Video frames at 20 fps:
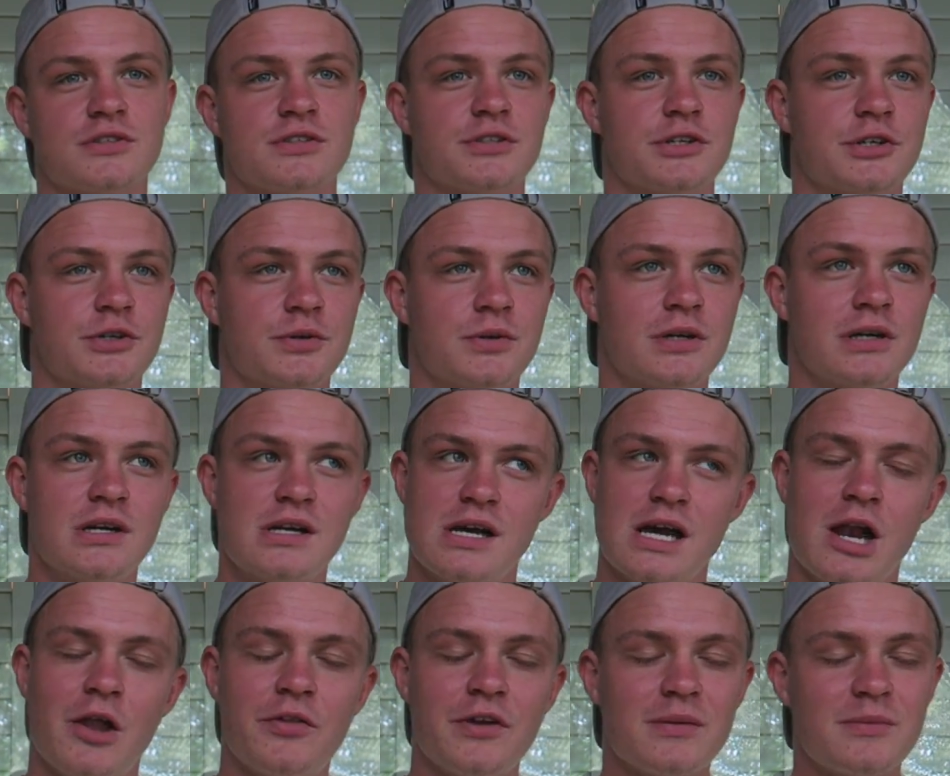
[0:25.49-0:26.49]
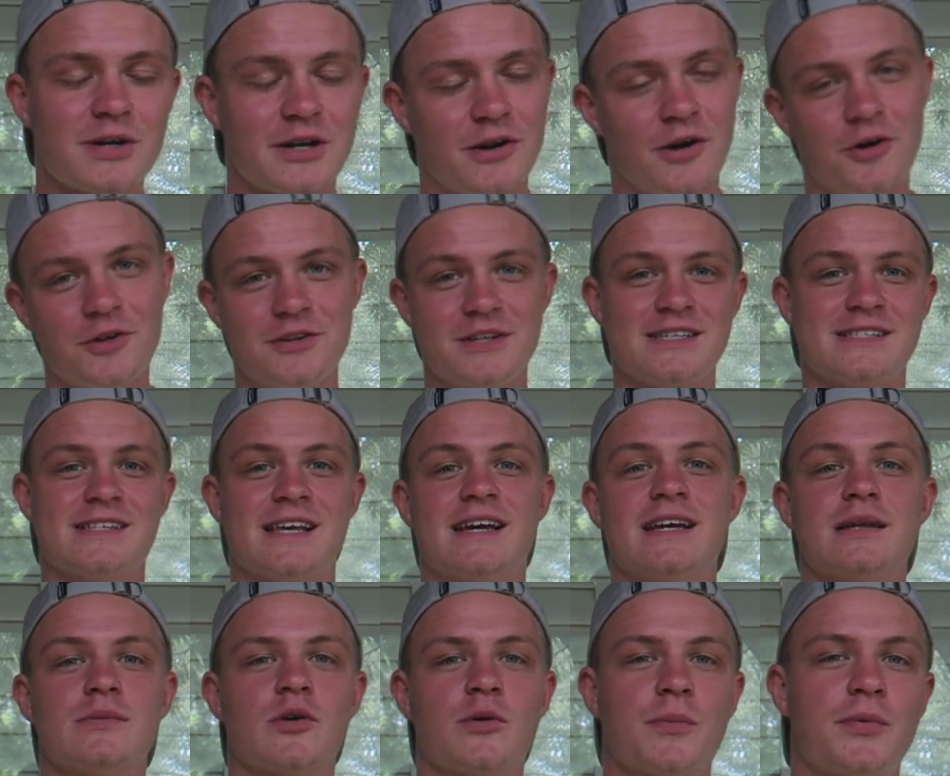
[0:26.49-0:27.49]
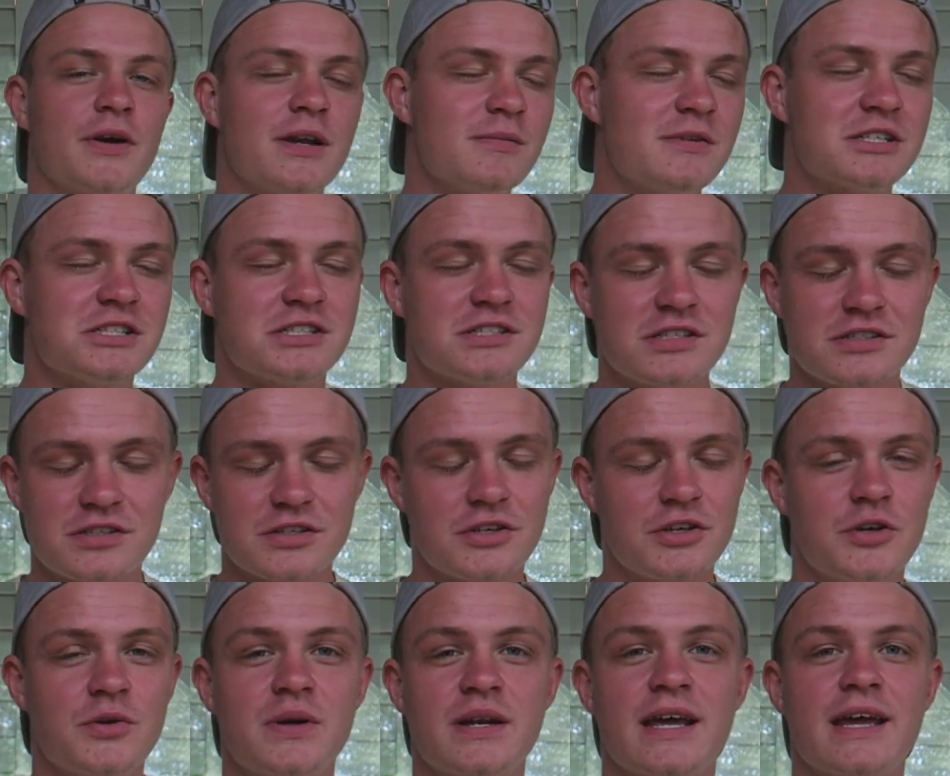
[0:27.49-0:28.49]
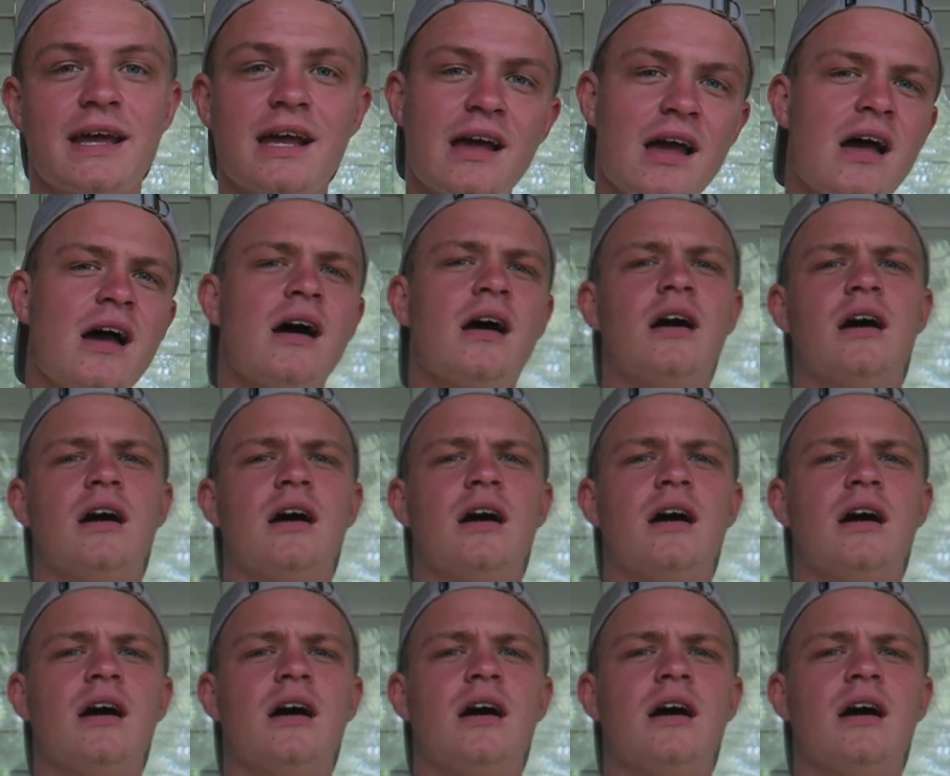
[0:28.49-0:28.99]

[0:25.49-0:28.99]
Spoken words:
so I don't think I'm gonna call this that anymore. Pretty much it's just a Q&A.